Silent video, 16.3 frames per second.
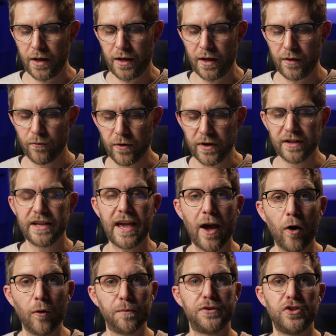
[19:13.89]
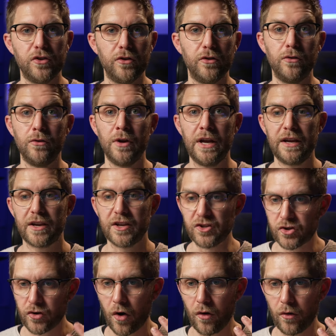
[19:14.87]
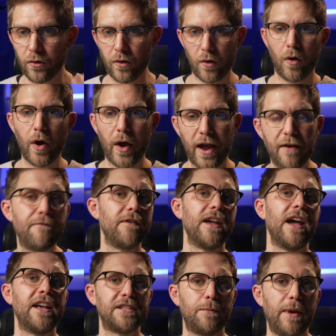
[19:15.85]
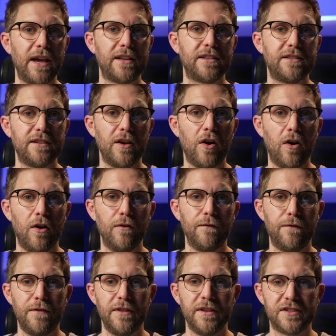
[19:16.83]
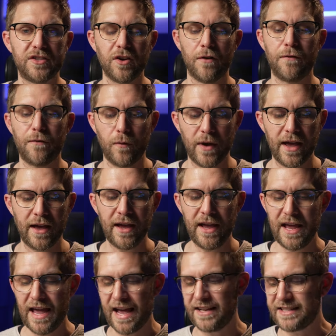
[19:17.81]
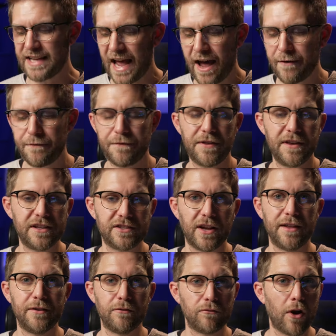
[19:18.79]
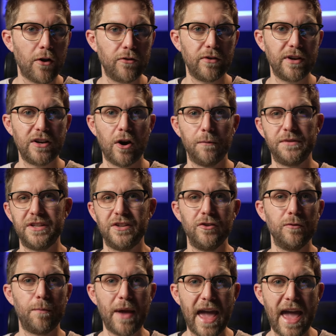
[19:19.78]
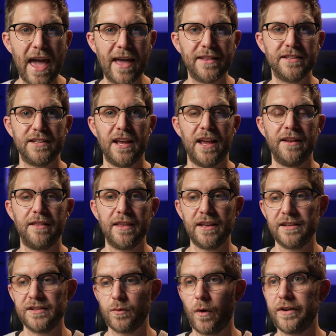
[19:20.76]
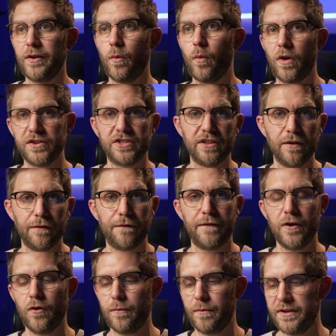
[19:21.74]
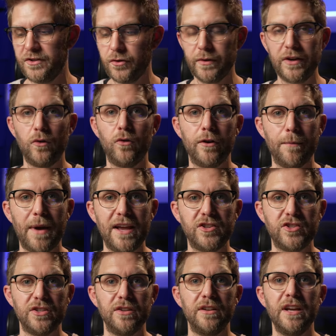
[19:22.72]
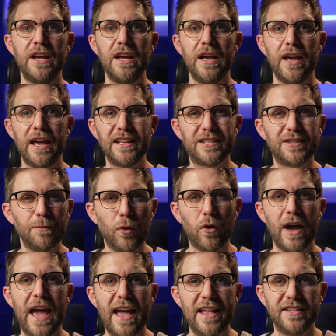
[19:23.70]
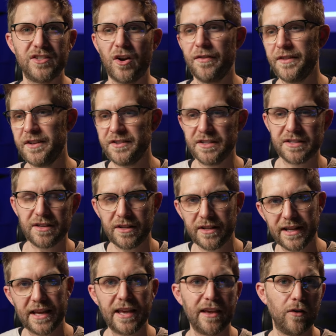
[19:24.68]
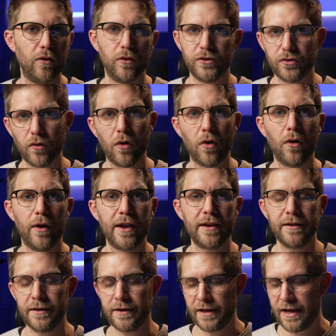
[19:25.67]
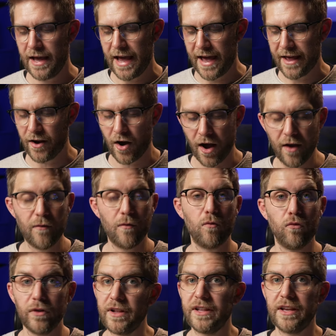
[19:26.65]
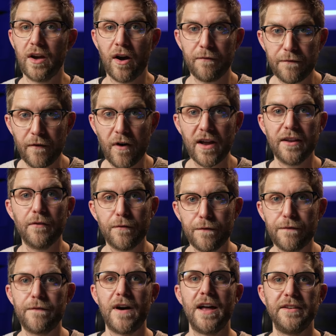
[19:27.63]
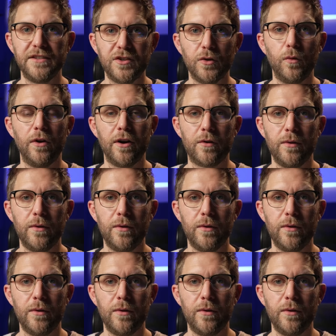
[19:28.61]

it really helps you control every aspect of the software, and to have things like the rotary knobs to do pans and things while you're watching a film and doing automation, it's more hands-on than just clicking or drawing. And I really, I find it fun to work